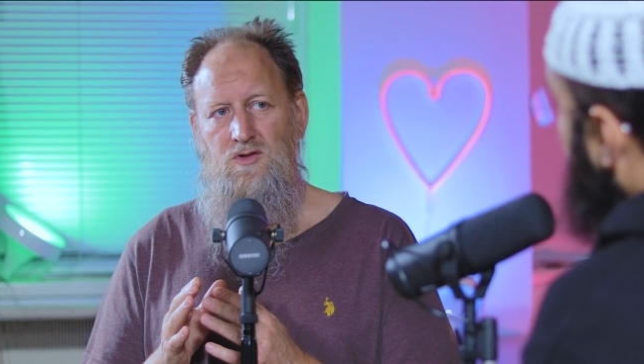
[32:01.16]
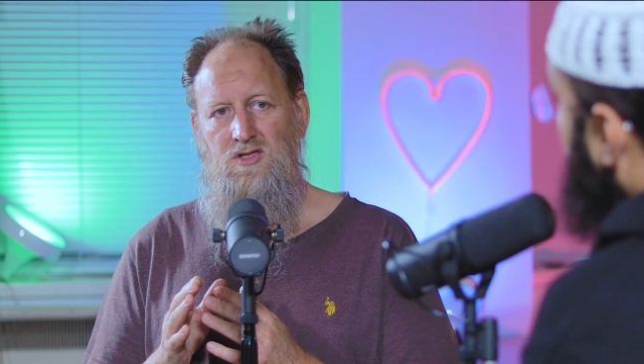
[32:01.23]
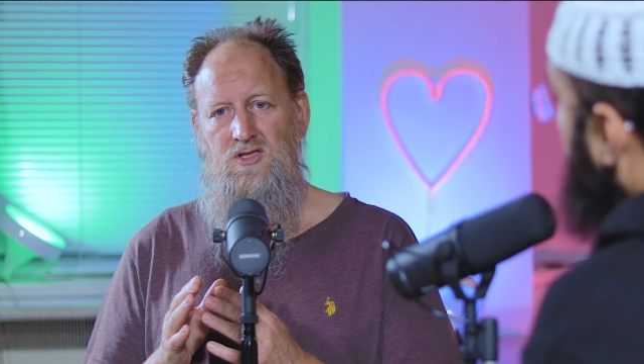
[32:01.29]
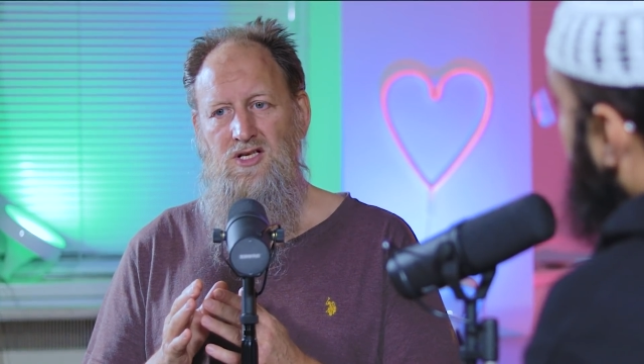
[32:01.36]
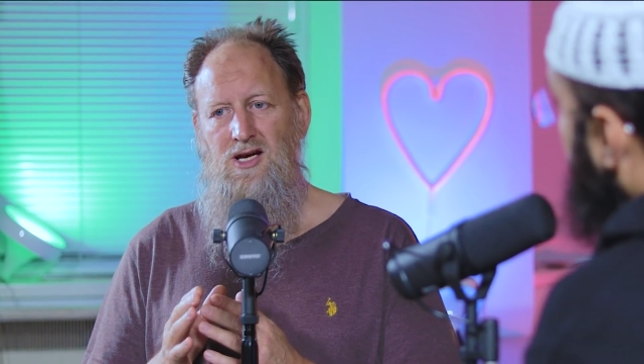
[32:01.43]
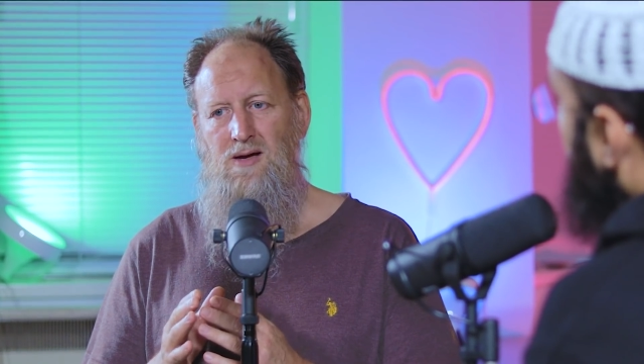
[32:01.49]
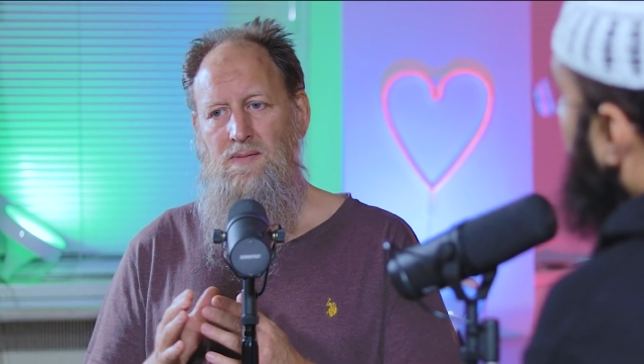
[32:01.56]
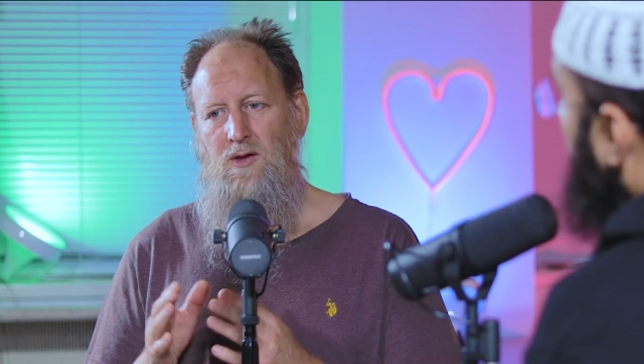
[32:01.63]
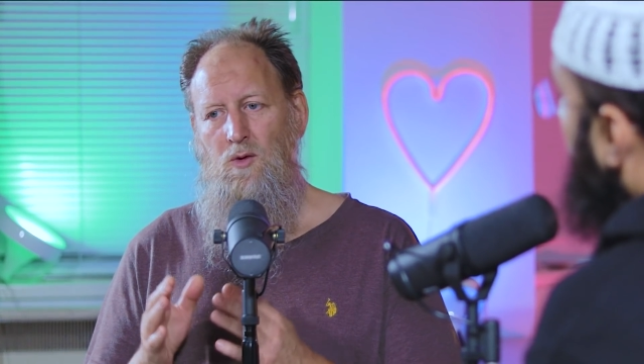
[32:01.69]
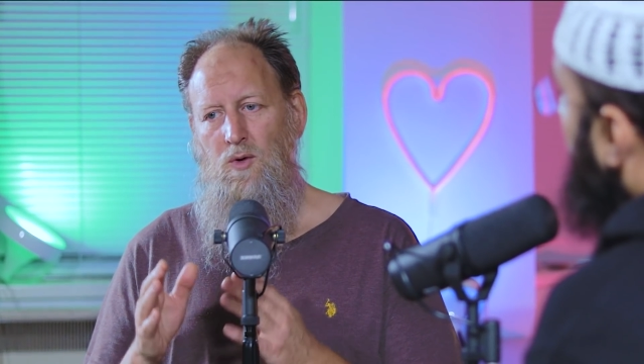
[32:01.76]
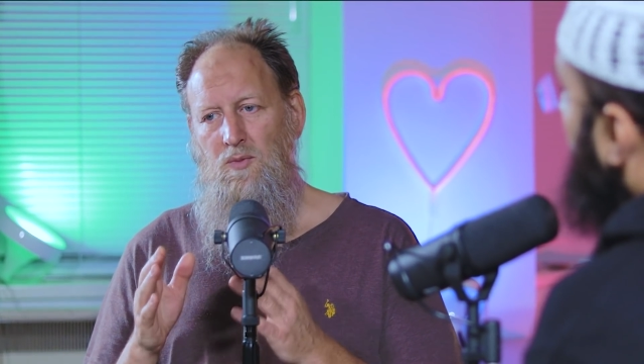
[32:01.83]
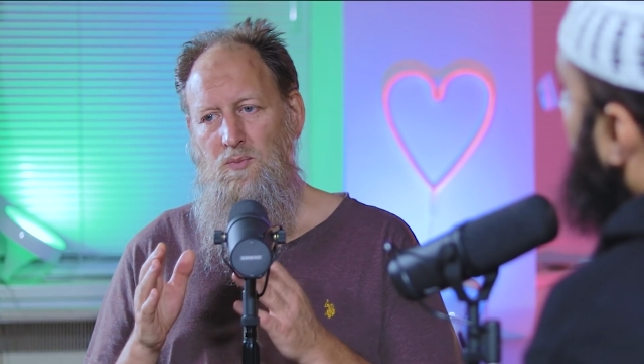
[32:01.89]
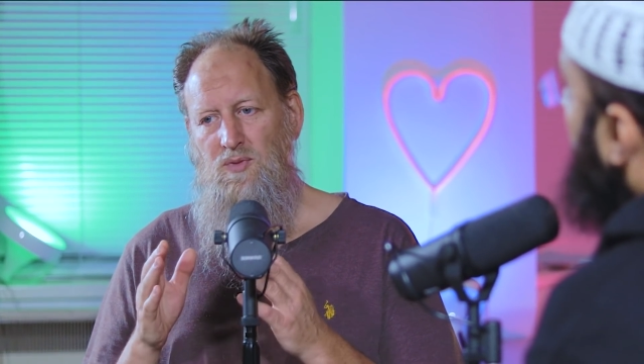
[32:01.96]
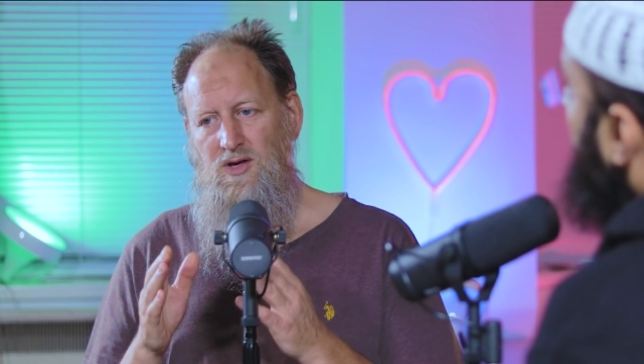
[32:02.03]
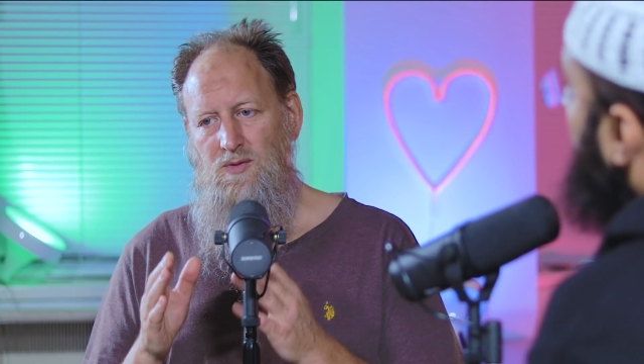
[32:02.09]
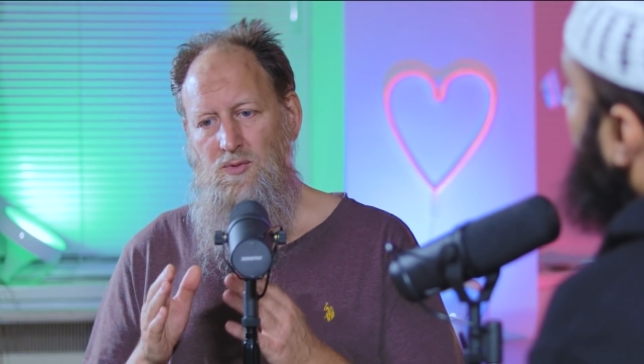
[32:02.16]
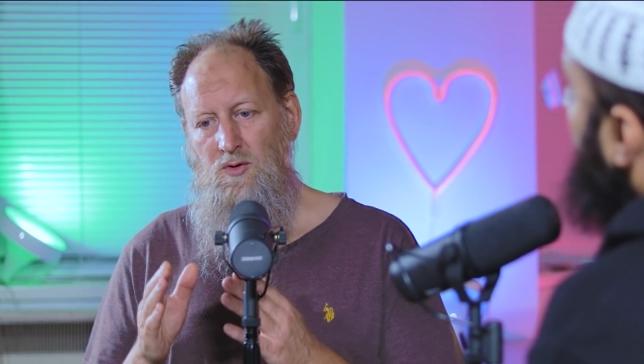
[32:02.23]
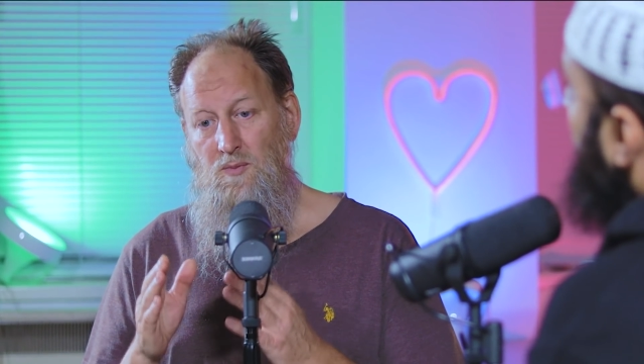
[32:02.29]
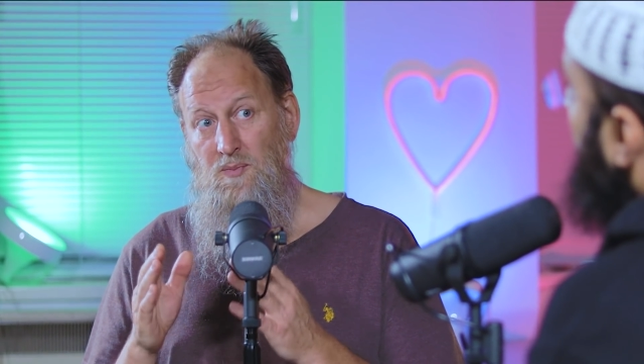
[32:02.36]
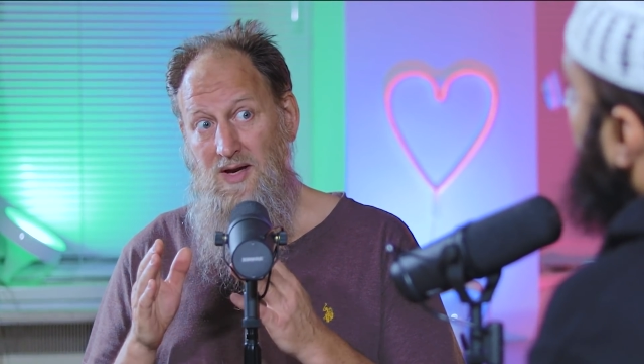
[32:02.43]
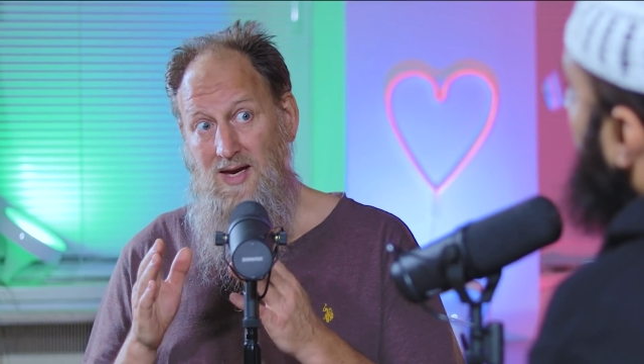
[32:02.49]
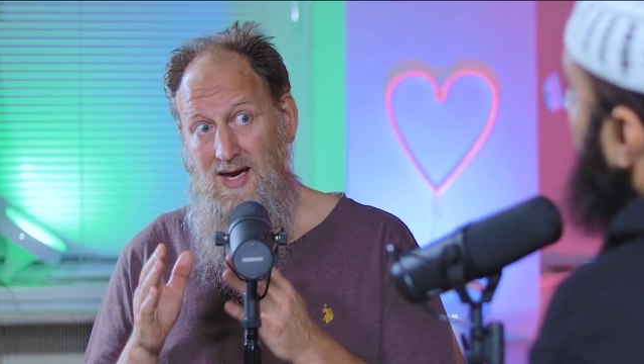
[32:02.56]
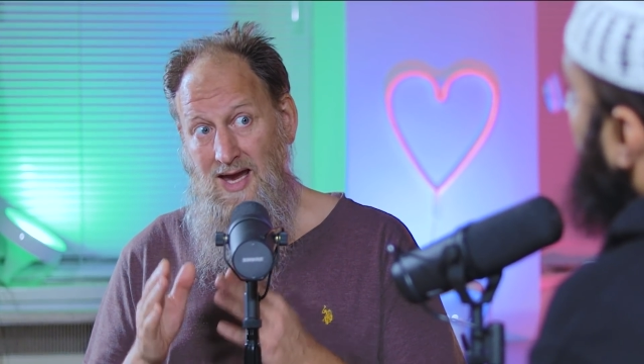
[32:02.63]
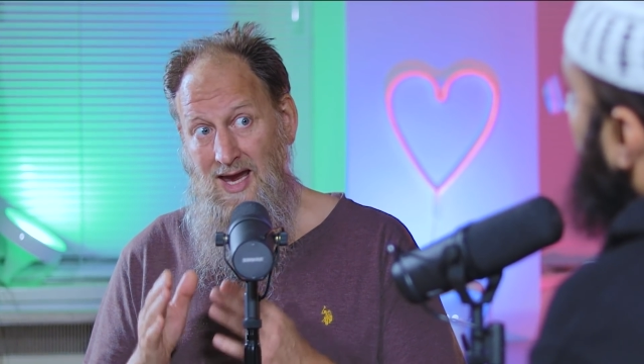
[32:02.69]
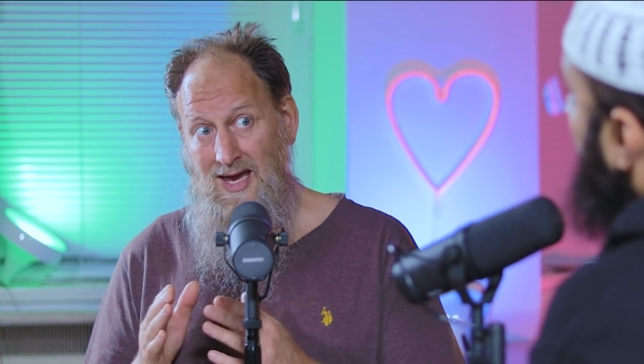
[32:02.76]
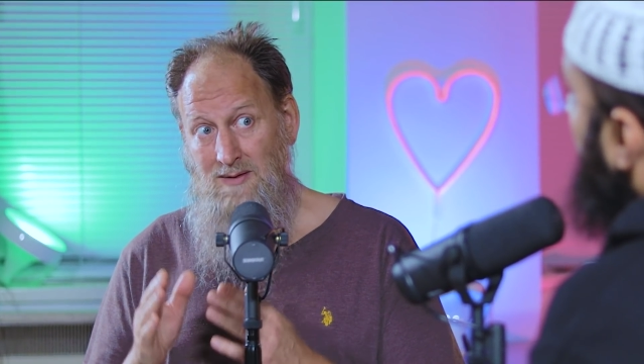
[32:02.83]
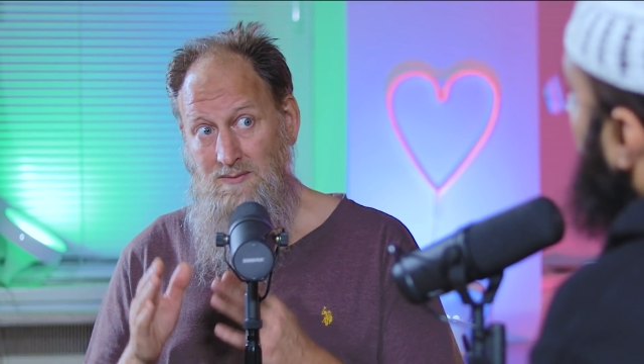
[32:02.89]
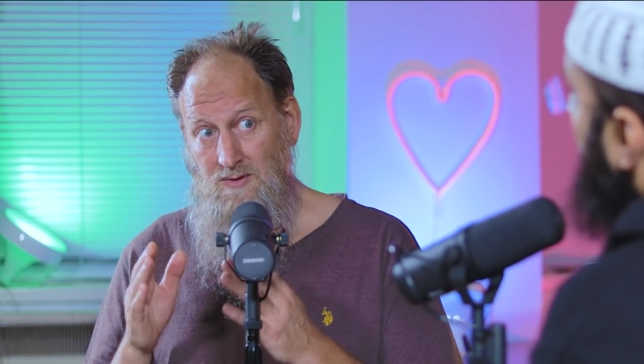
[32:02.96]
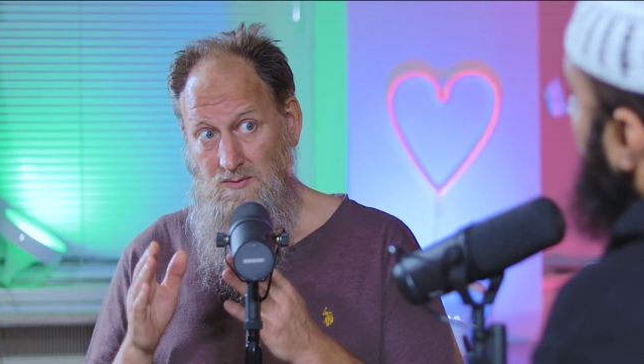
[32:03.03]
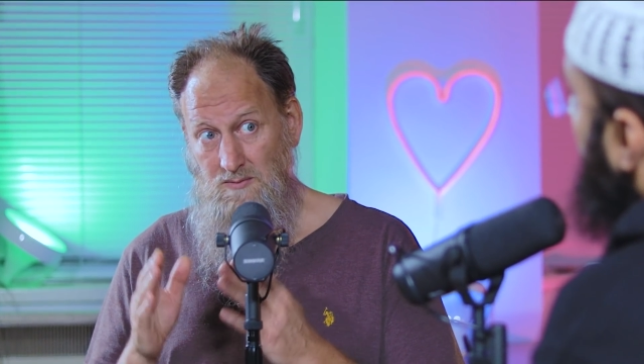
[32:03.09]
to Islam, that when people
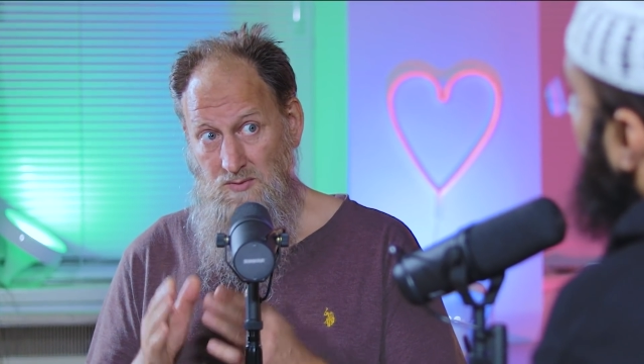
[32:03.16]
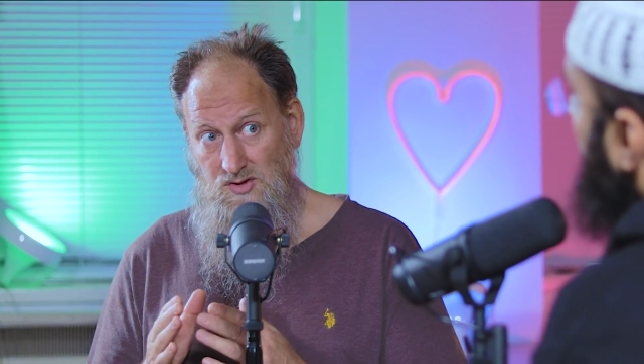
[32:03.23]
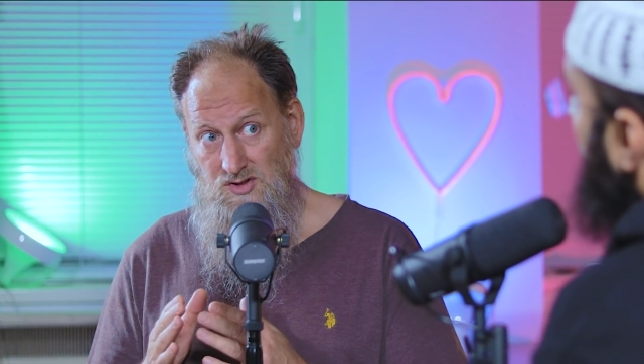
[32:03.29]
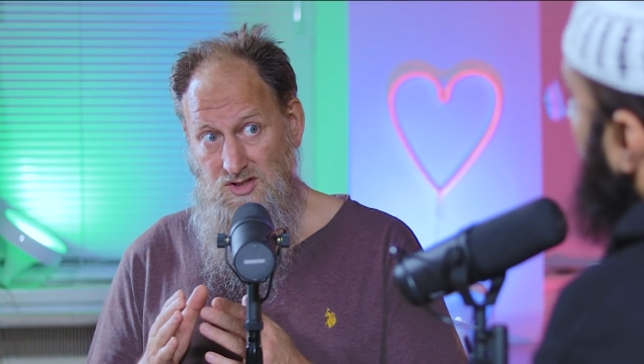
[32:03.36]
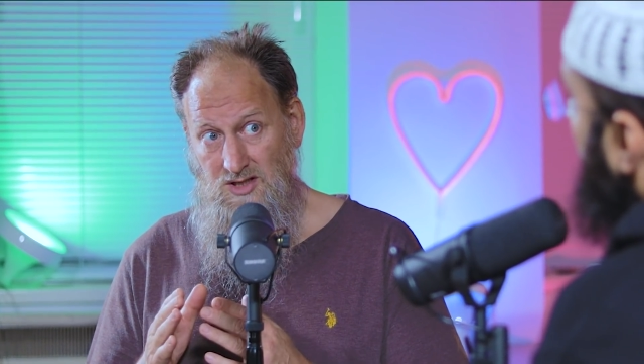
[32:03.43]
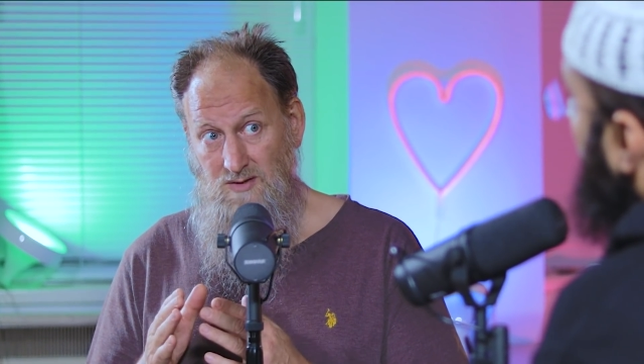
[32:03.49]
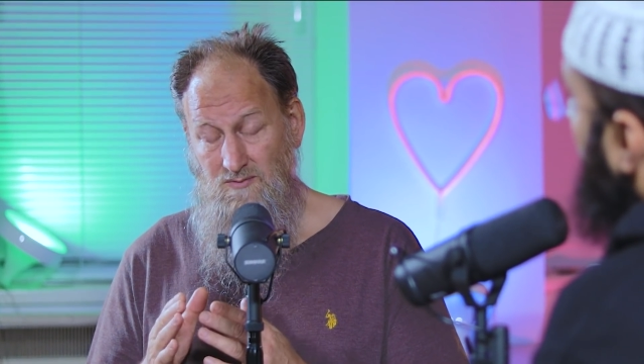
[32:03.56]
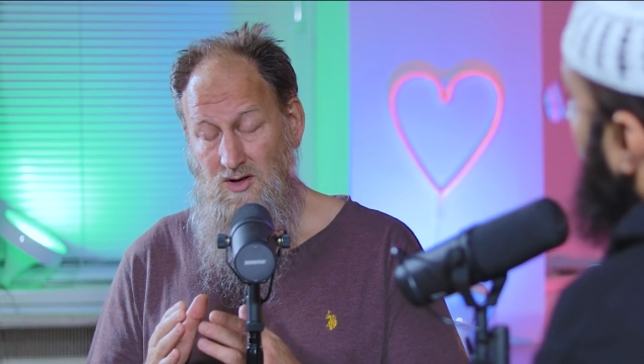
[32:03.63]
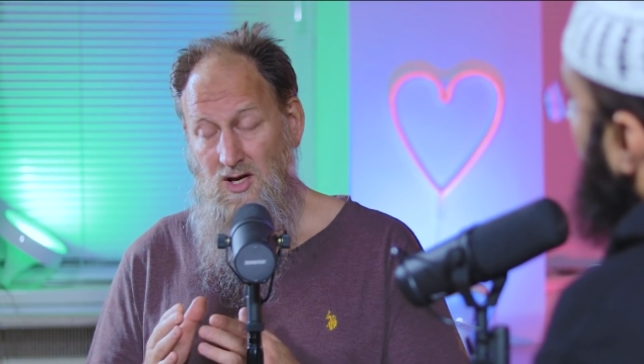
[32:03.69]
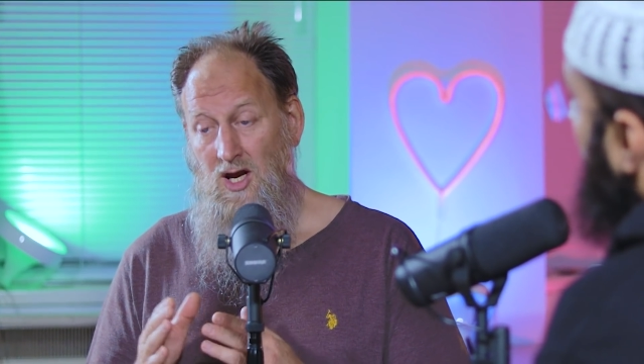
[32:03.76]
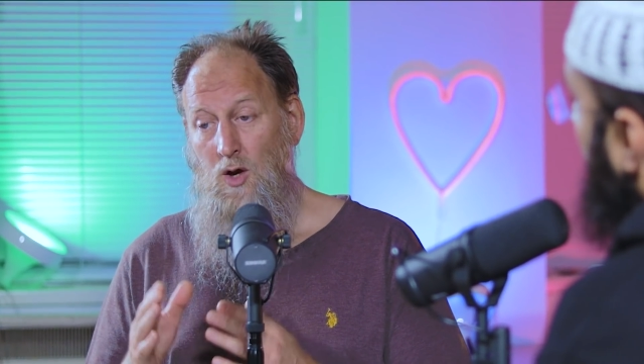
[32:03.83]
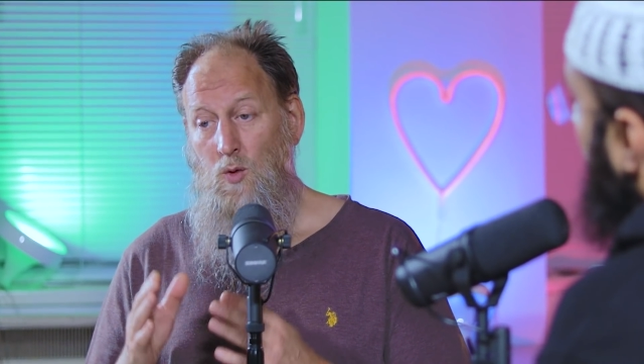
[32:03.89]
became Muslim,